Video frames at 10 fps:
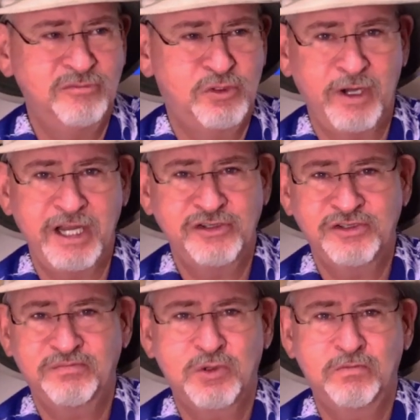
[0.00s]

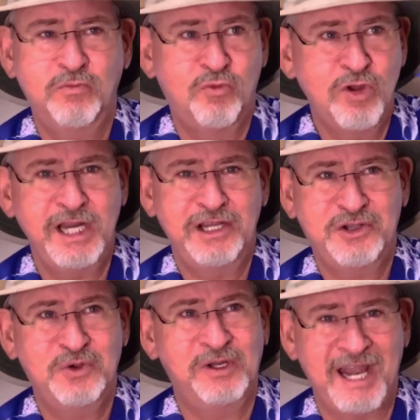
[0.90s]
drinks, really
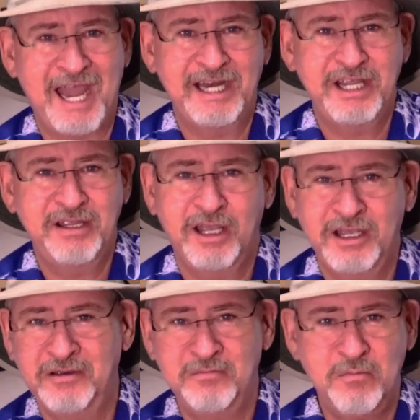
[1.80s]
cool lighting,
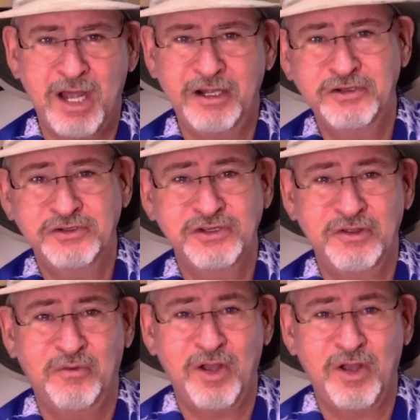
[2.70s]
monitors on the